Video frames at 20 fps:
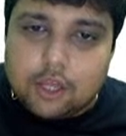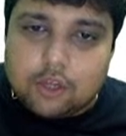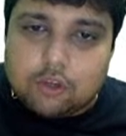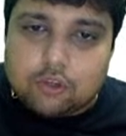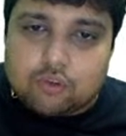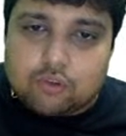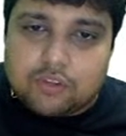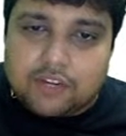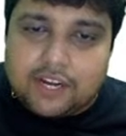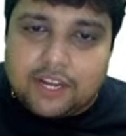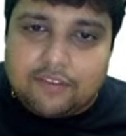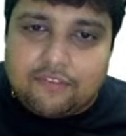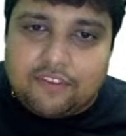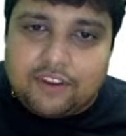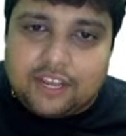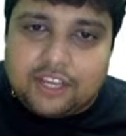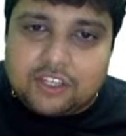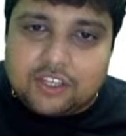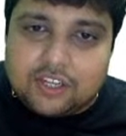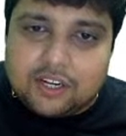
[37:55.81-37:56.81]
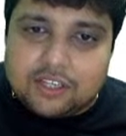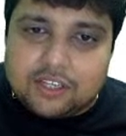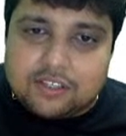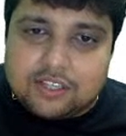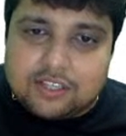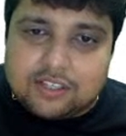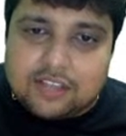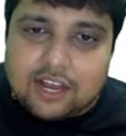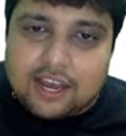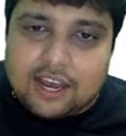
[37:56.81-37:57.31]
So the definition is
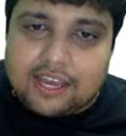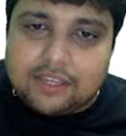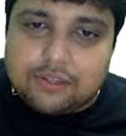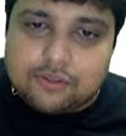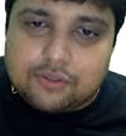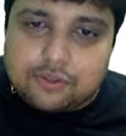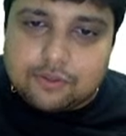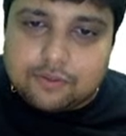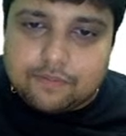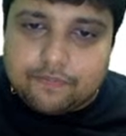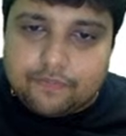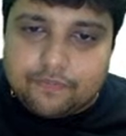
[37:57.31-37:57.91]
this, guys.